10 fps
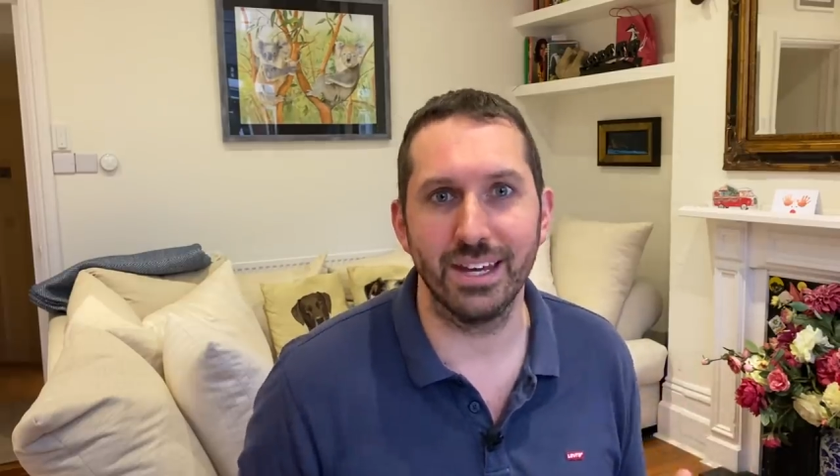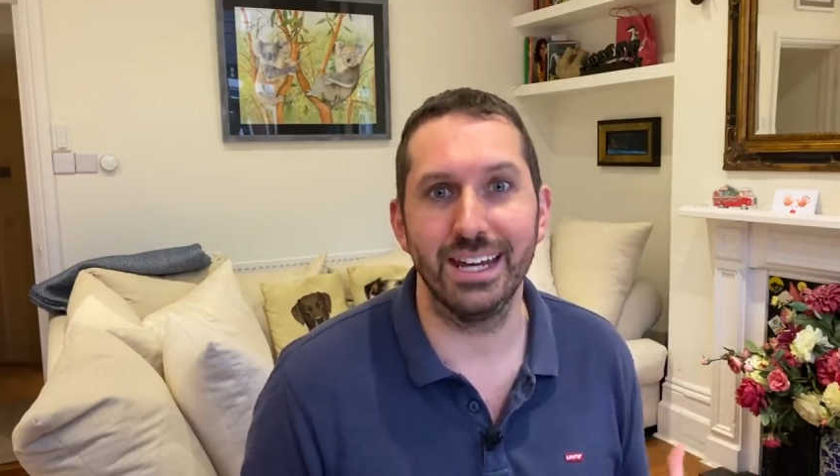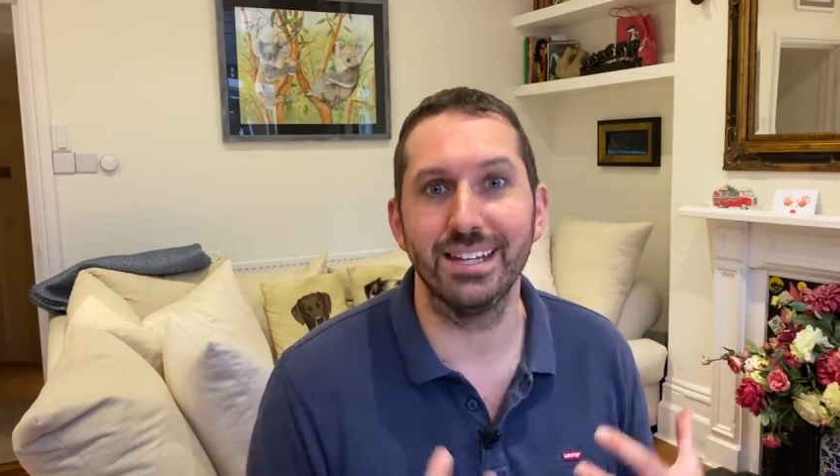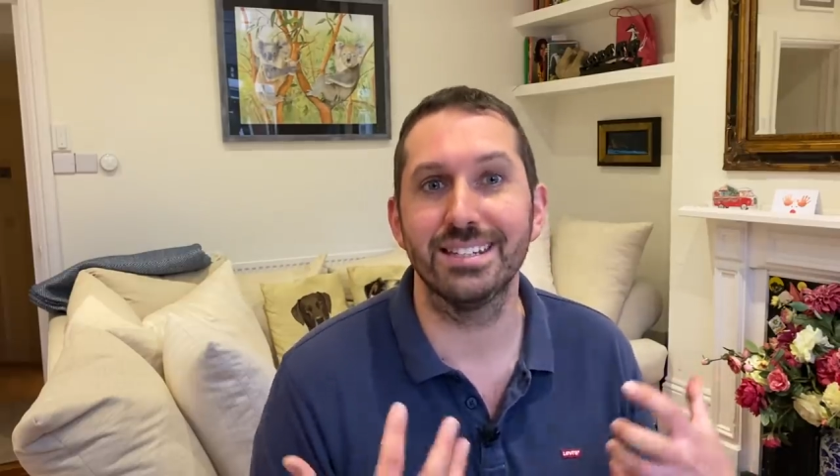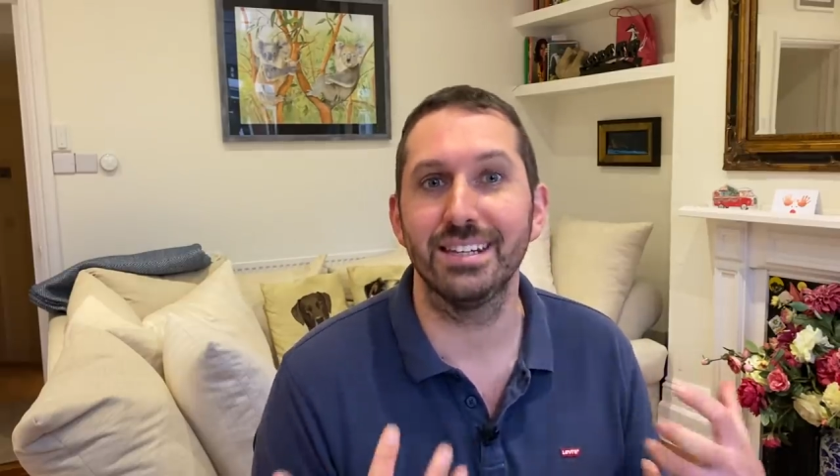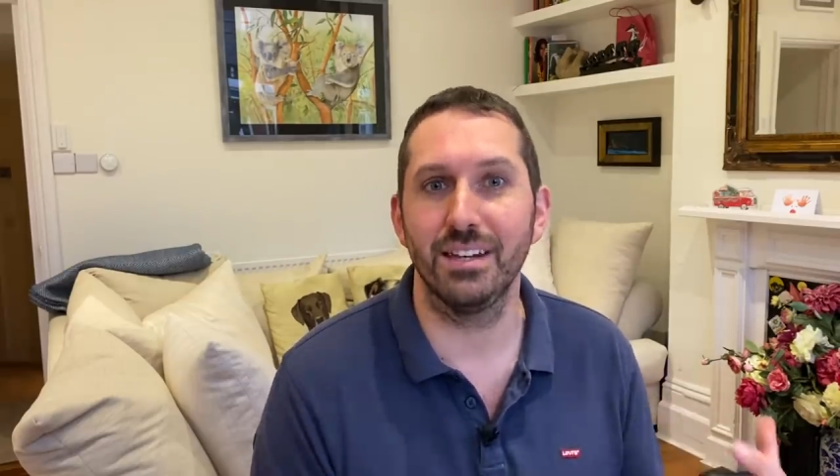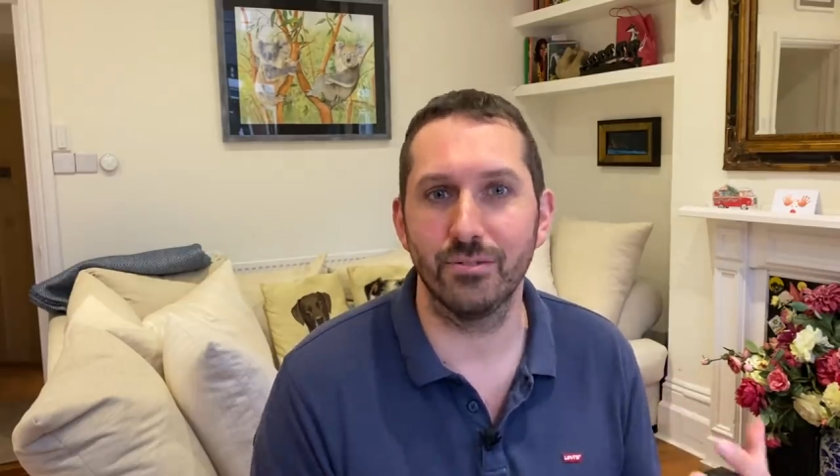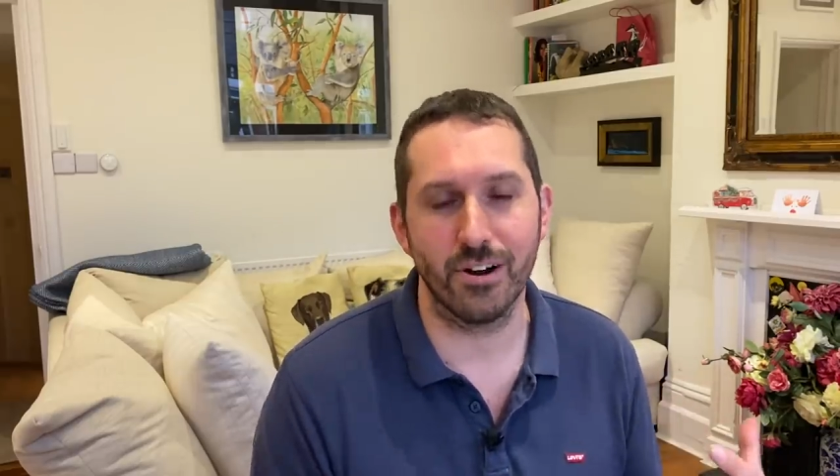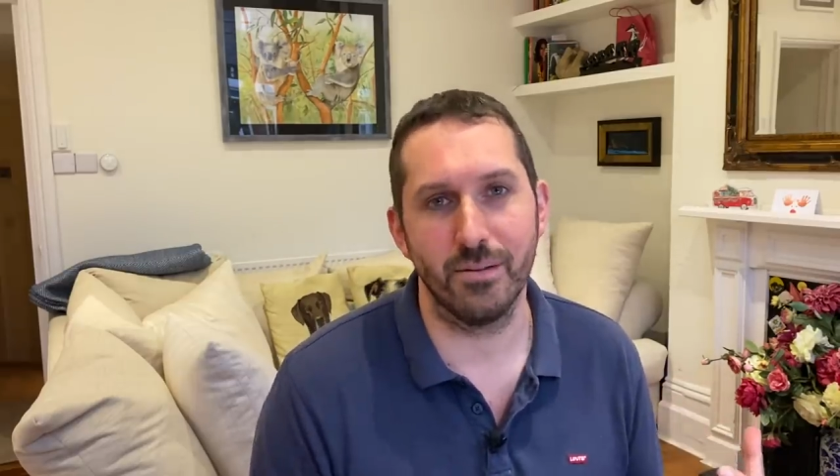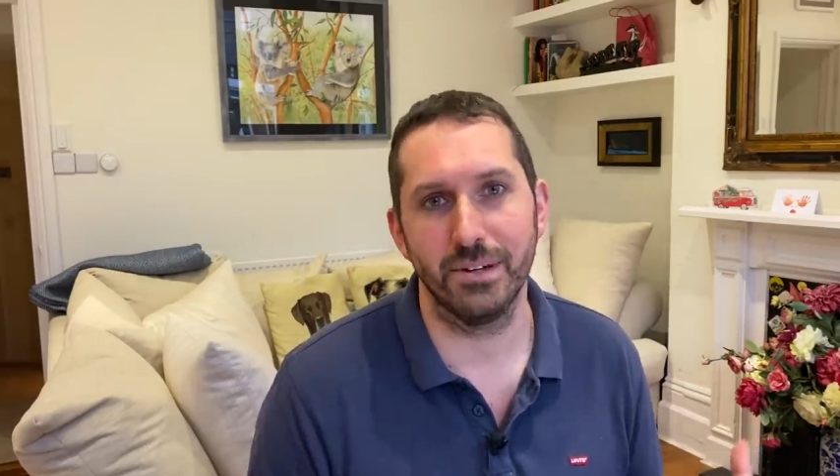there into the
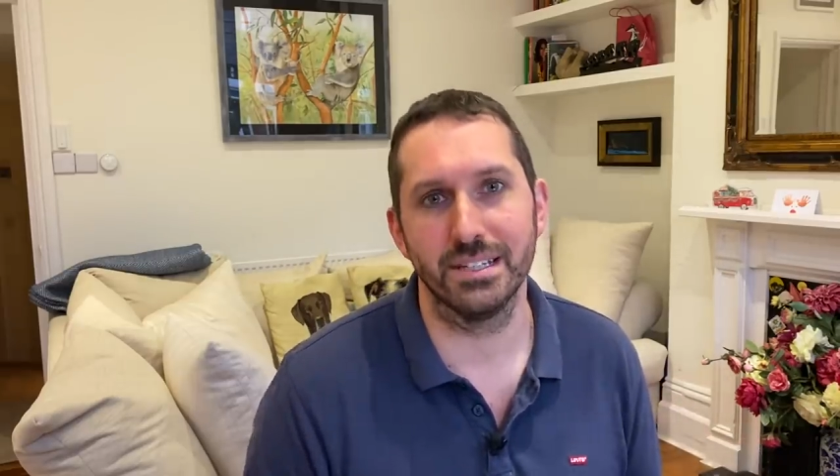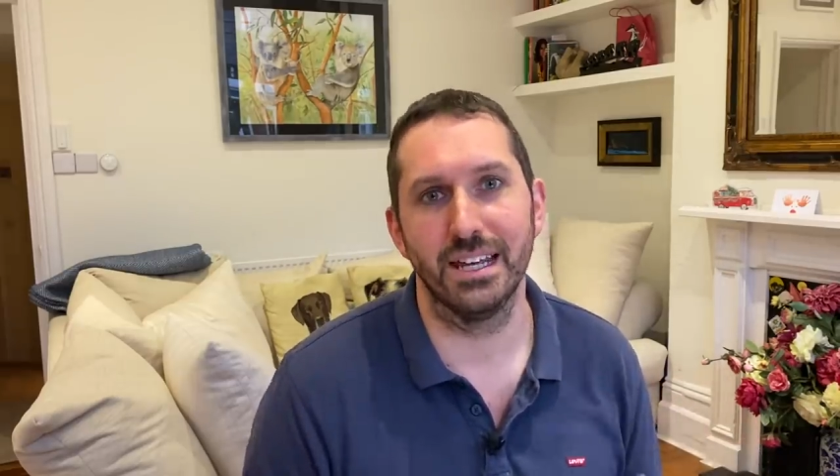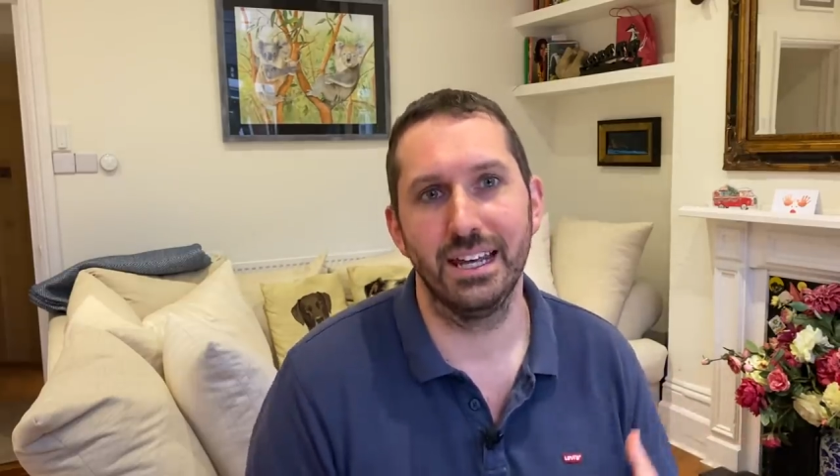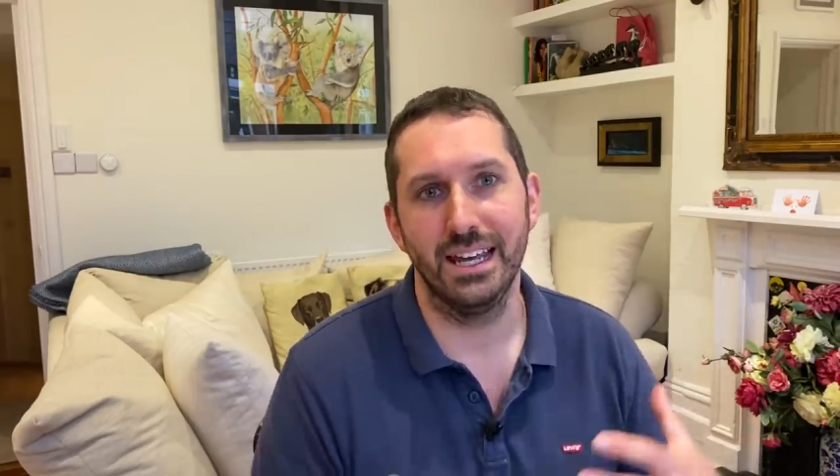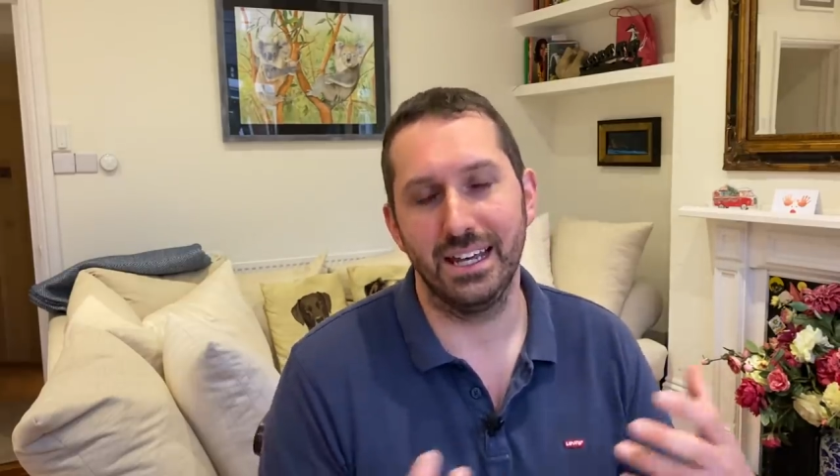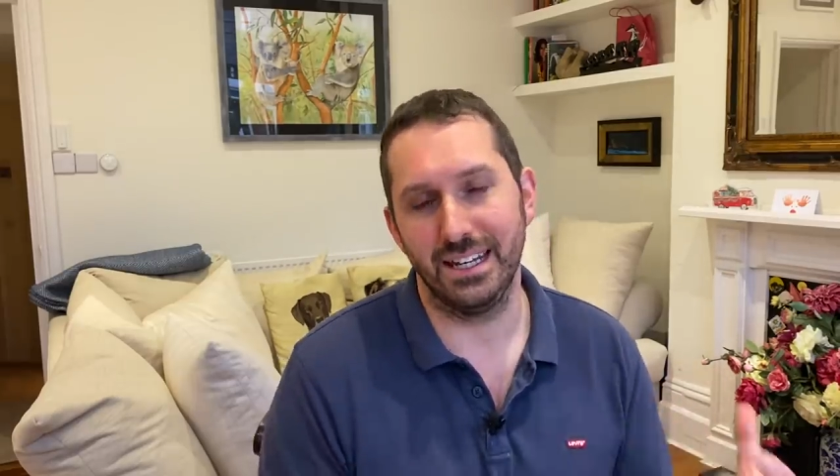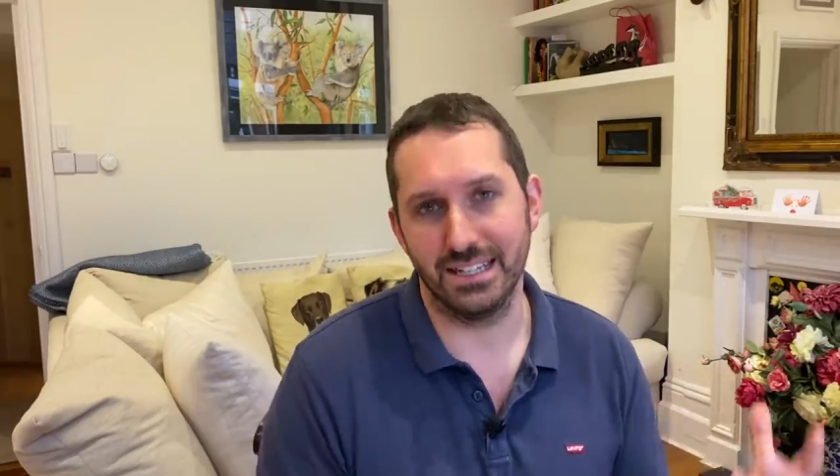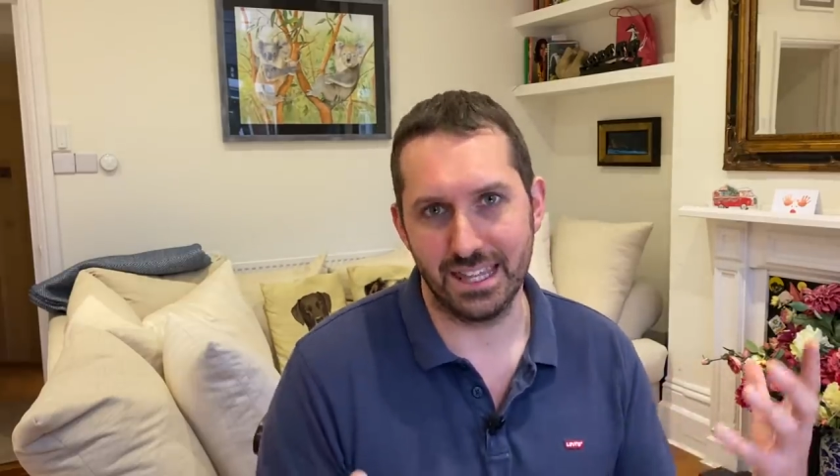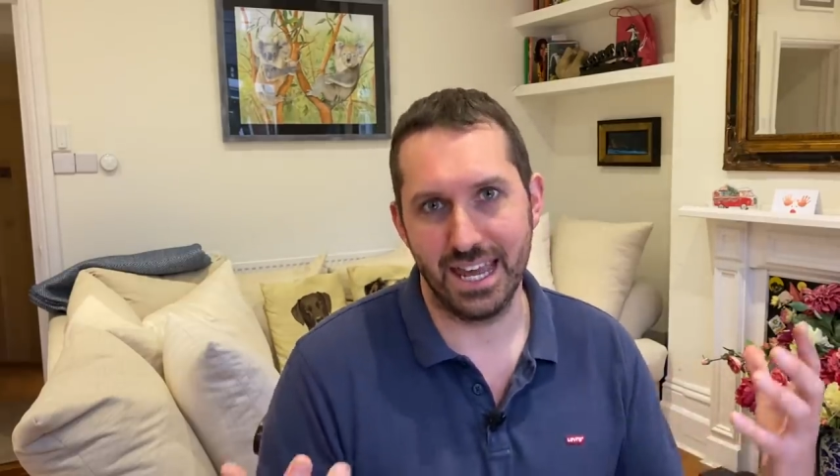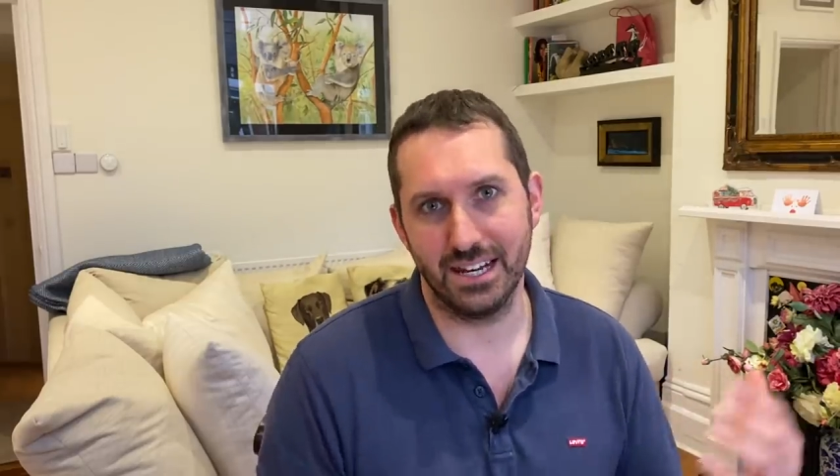environment and
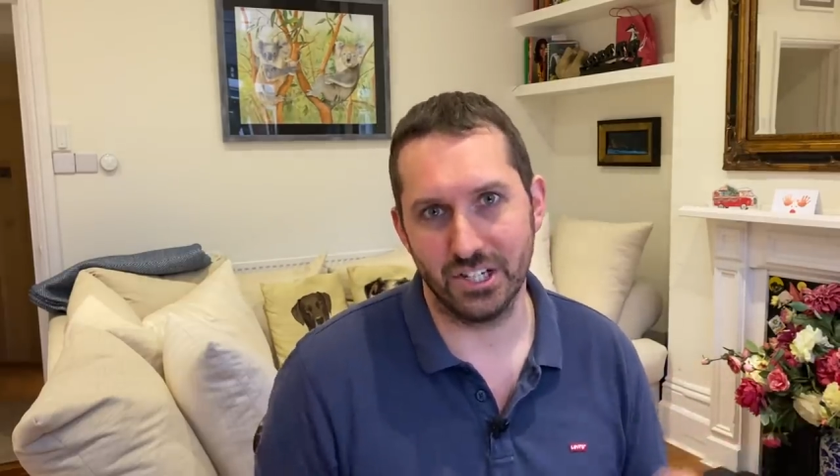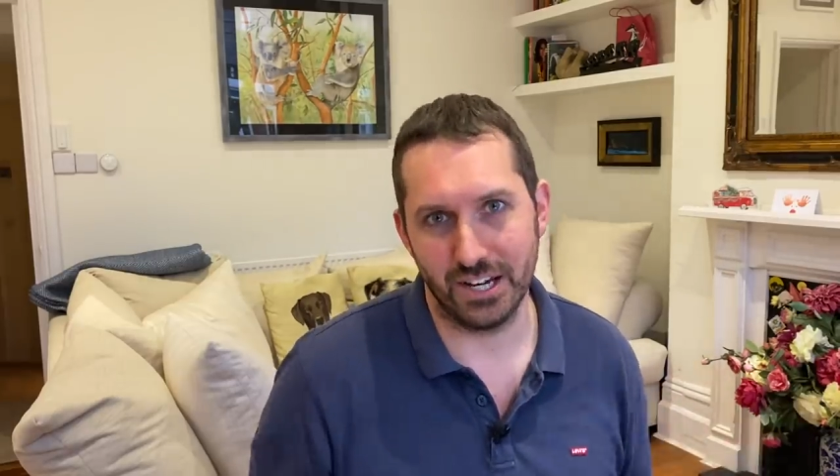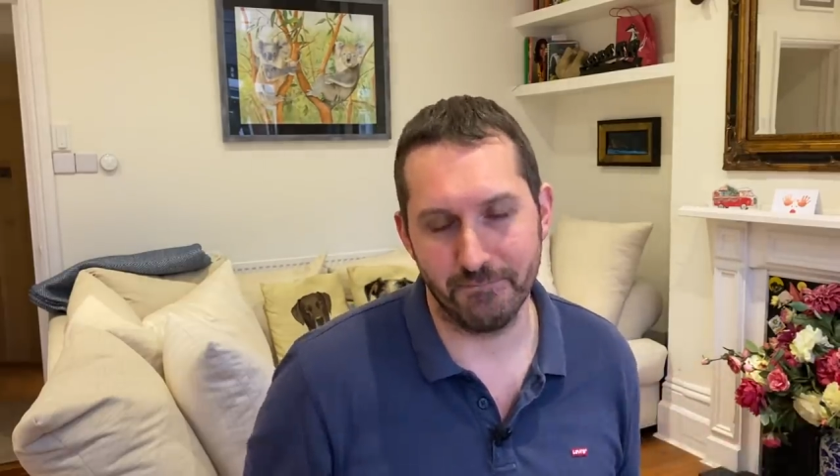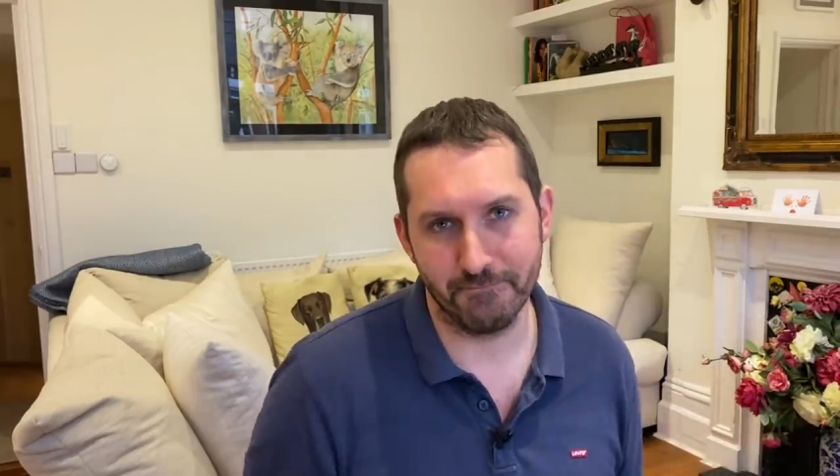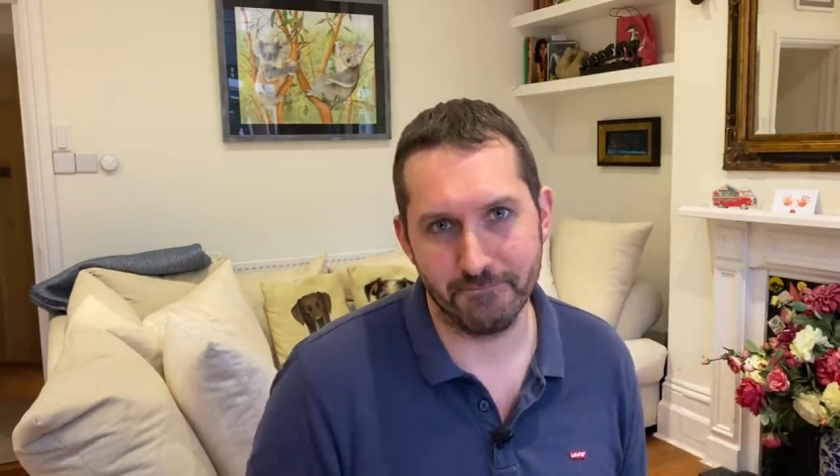into the energy.